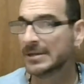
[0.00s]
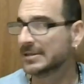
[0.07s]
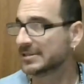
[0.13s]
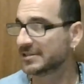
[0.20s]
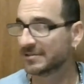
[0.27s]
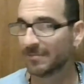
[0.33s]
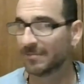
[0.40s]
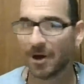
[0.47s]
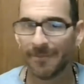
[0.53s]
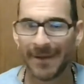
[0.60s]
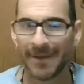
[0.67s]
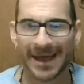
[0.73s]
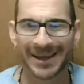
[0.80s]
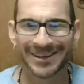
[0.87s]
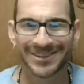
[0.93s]
Small
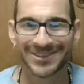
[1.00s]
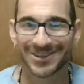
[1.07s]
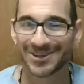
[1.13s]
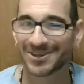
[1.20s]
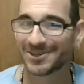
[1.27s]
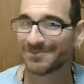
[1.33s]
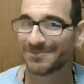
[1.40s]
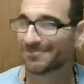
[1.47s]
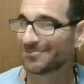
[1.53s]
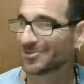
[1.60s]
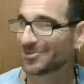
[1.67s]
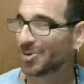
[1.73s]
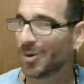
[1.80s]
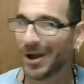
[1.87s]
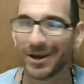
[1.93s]
bags are,
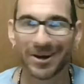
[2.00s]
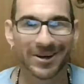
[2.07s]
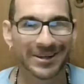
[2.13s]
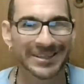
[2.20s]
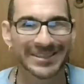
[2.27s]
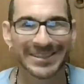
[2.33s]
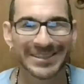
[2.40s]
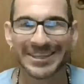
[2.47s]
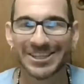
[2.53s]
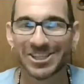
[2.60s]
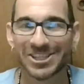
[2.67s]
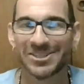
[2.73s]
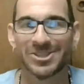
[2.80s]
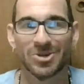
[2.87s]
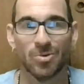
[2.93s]
quite honestly,
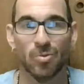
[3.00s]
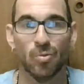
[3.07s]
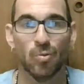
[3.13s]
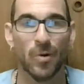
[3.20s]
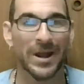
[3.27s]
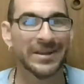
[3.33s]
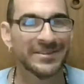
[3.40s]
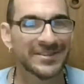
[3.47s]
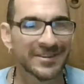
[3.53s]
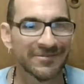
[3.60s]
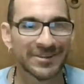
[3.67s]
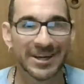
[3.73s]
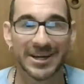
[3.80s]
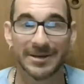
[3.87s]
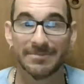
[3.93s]
just a waste
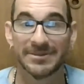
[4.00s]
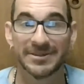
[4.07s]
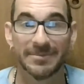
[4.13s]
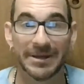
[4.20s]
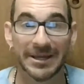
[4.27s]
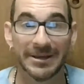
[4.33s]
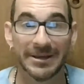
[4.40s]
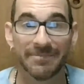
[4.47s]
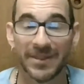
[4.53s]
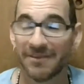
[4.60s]
of time to me,